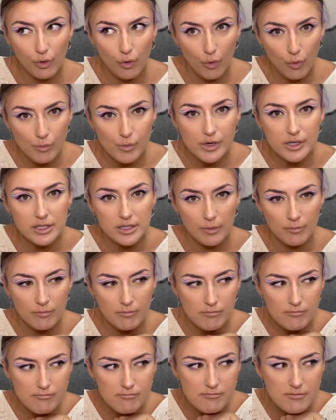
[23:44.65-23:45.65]
almost a
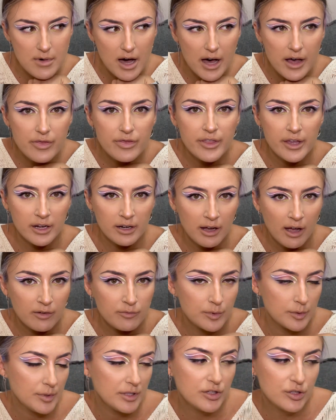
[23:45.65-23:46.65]
month and a half,
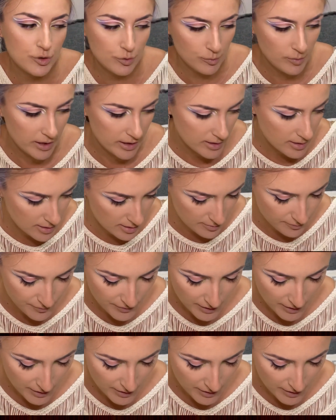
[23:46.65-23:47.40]
maybe 2 months.